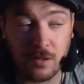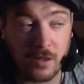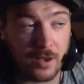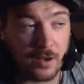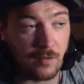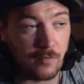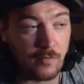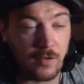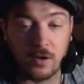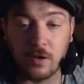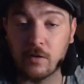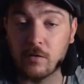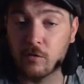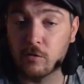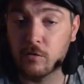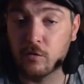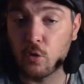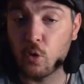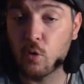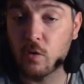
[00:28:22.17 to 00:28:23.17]
like a fucking
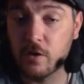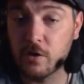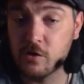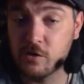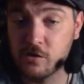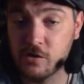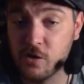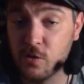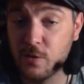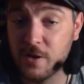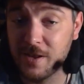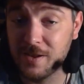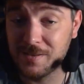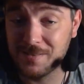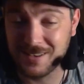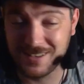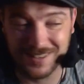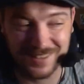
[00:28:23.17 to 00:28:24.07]
storage unit,